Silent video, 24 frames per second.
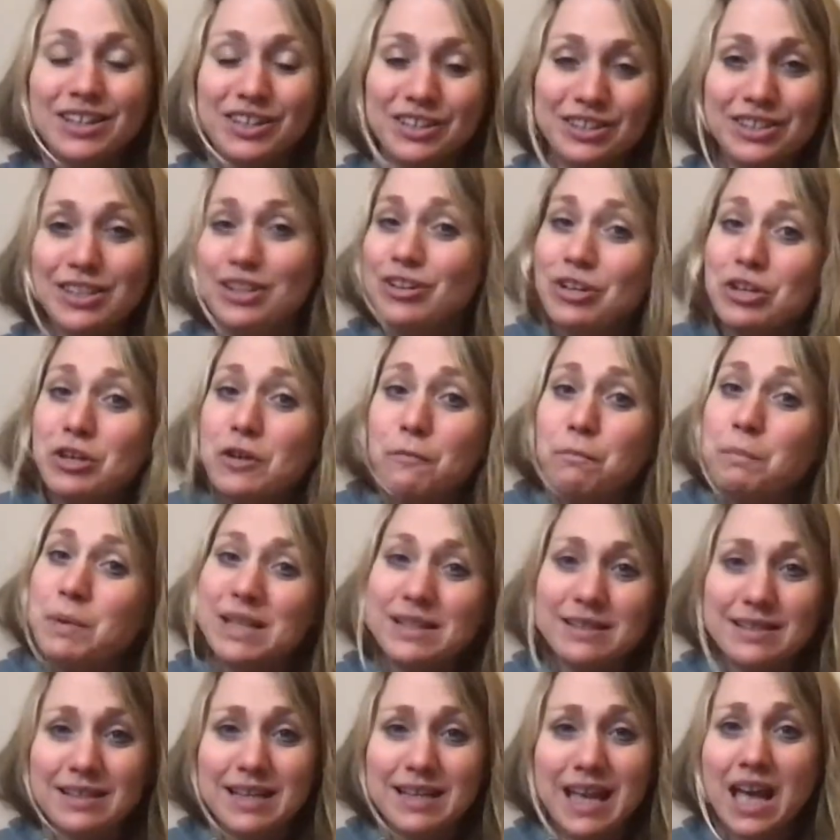that you've been
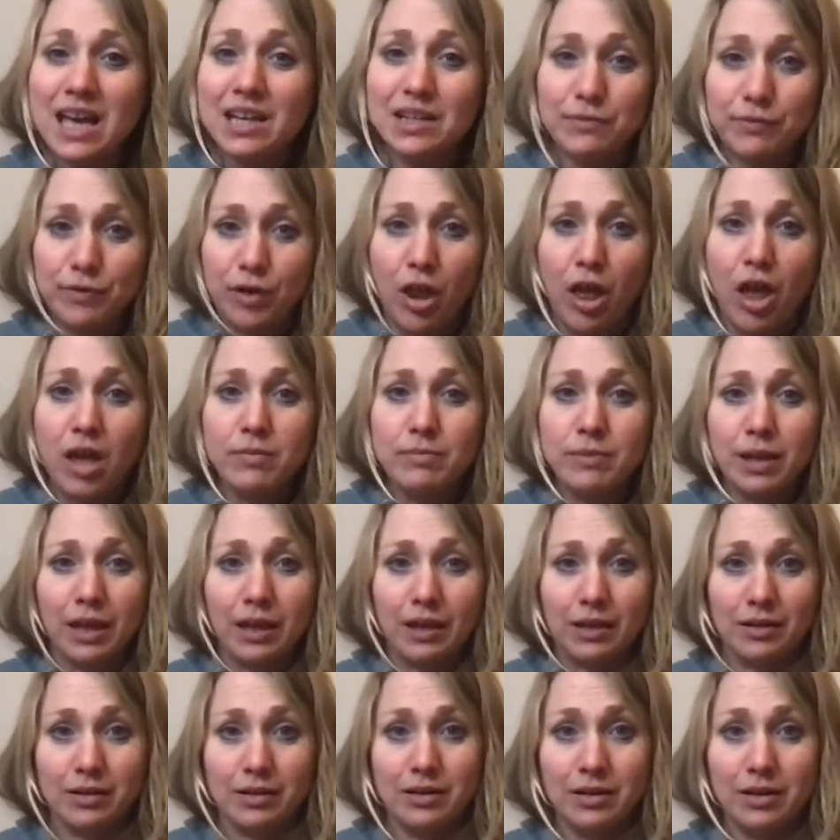scared of
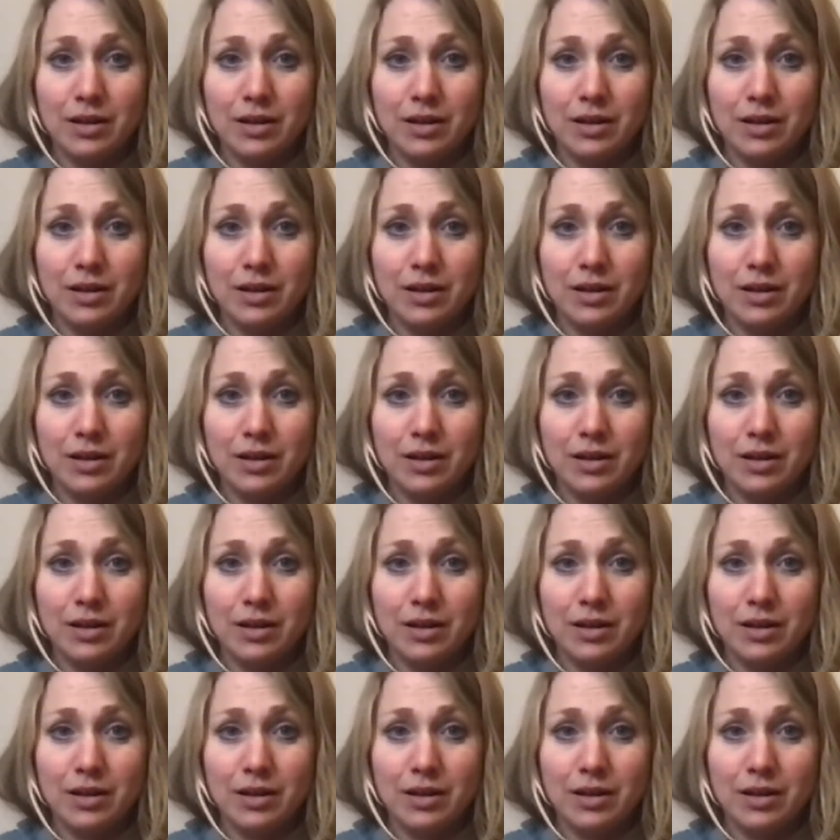climbing.